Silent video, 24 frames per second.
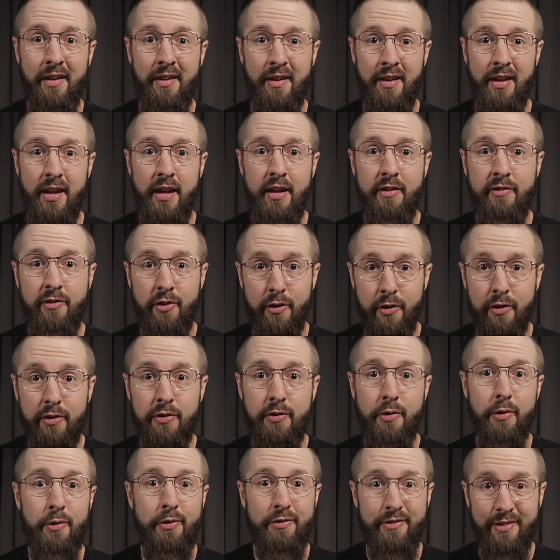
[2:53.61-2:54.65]
He took
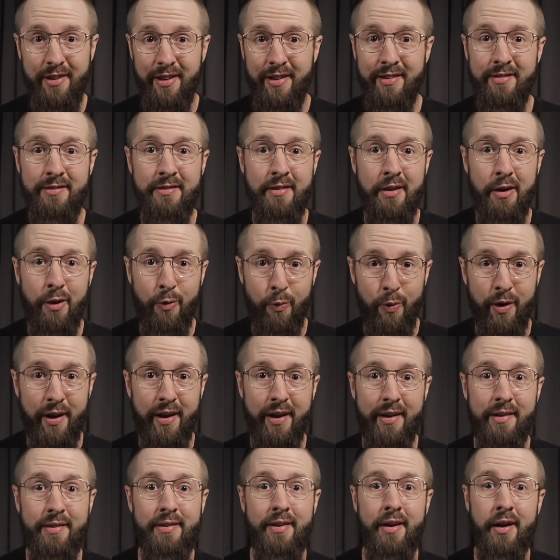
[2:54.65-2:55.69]
your sin
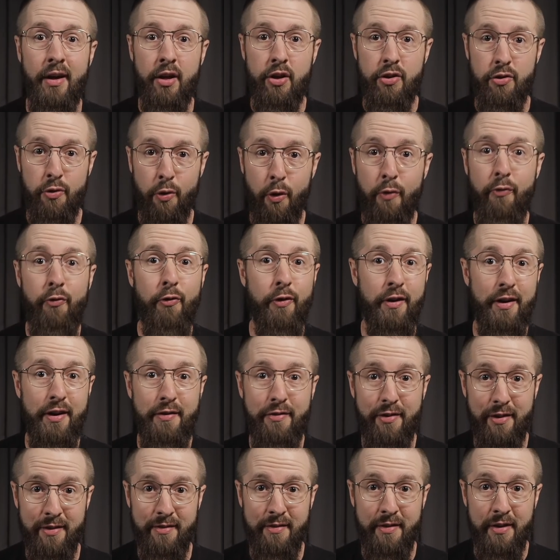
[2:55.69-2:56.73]
away. You're
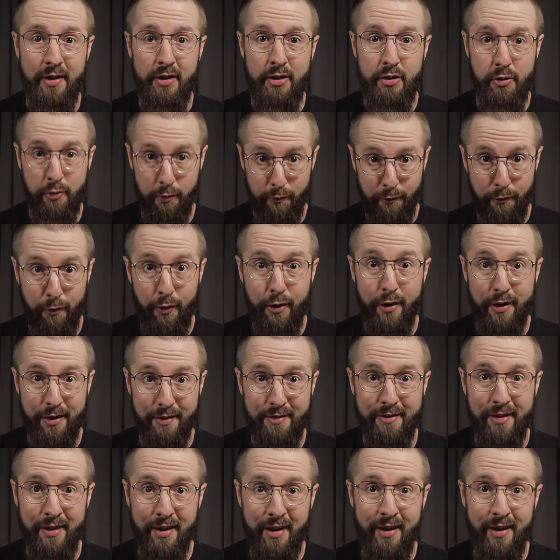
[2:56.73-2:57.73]
forgiven. You're free.